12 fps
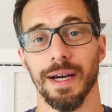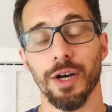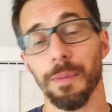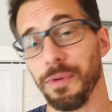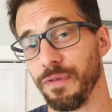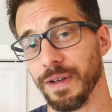I
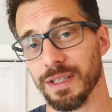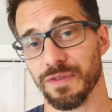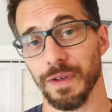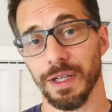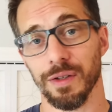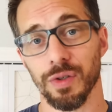hope you found this
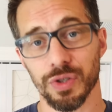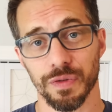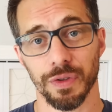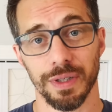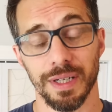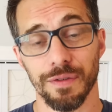video
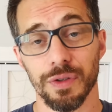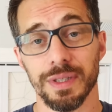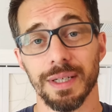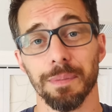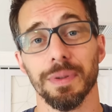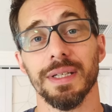useful, and if you
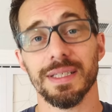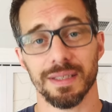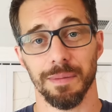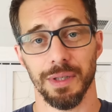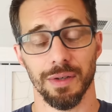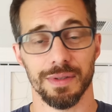did, please
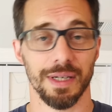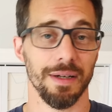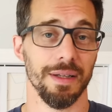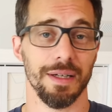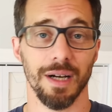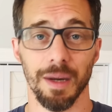let me know down
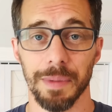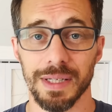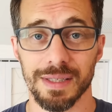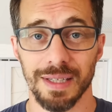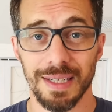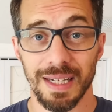in the
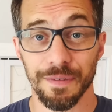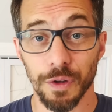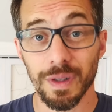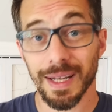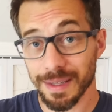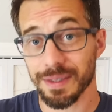comments. If
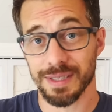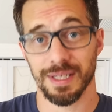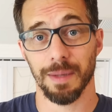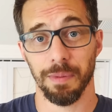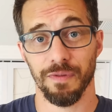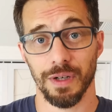you like this
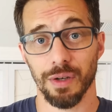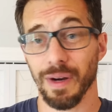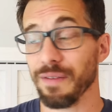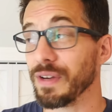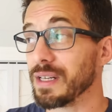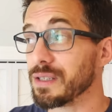type of video,
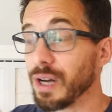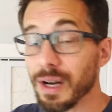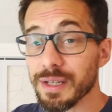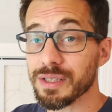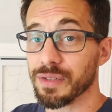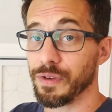I've got
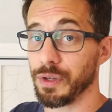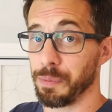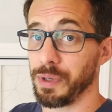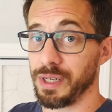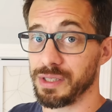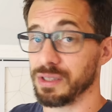tons of other
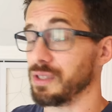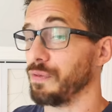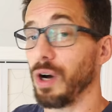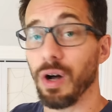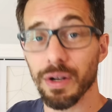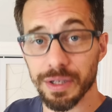projects
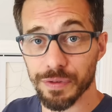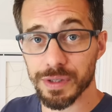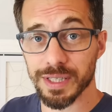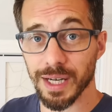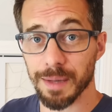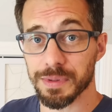of all
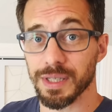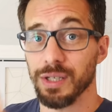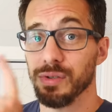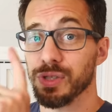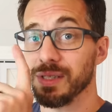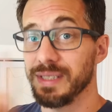different types that
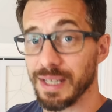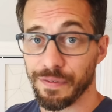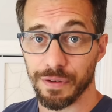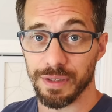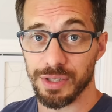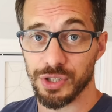you should
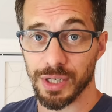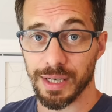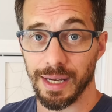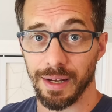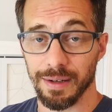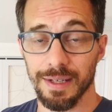definitely
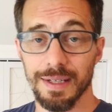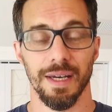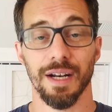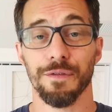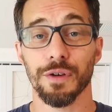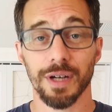check out.
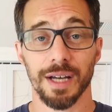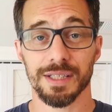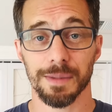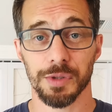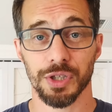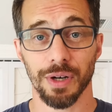And if you're not
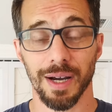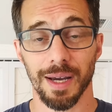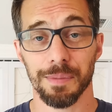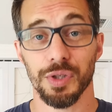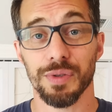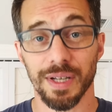
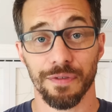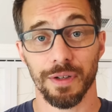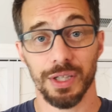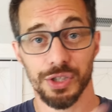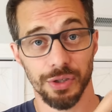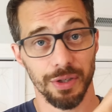subscribed, you
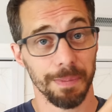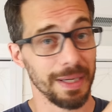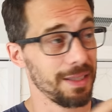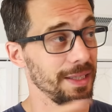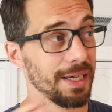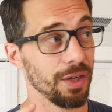definitely should
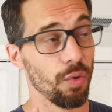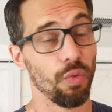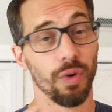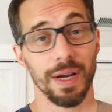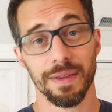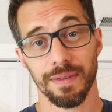by
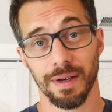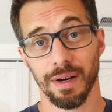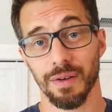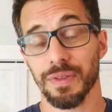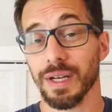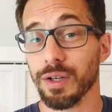clicking right
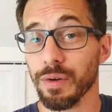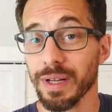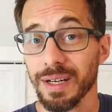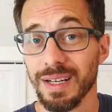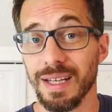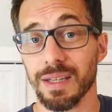there, then go
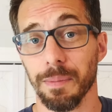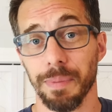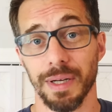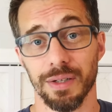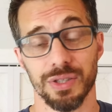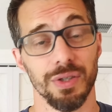down and hit the
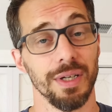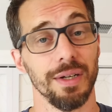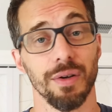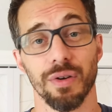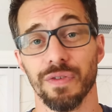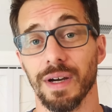bell so you
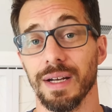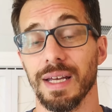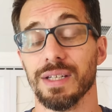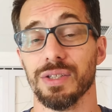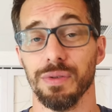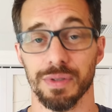get notified
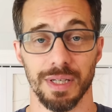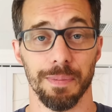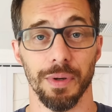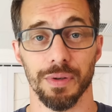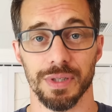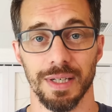as soon as I
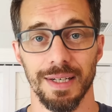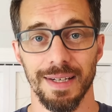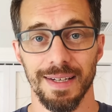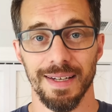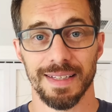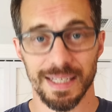post.
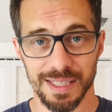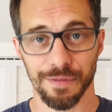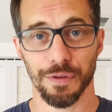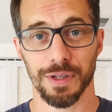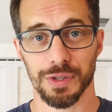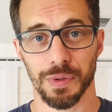That's
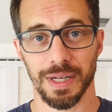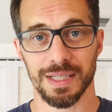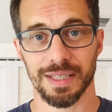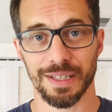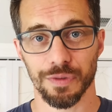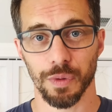it for this one,
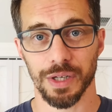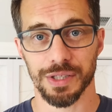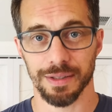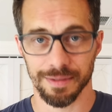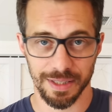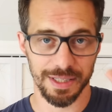guys. Thanks for
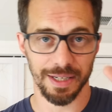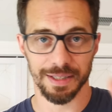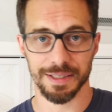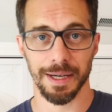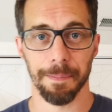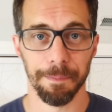watching. I'll see you
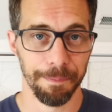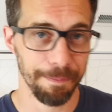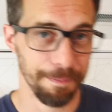next time.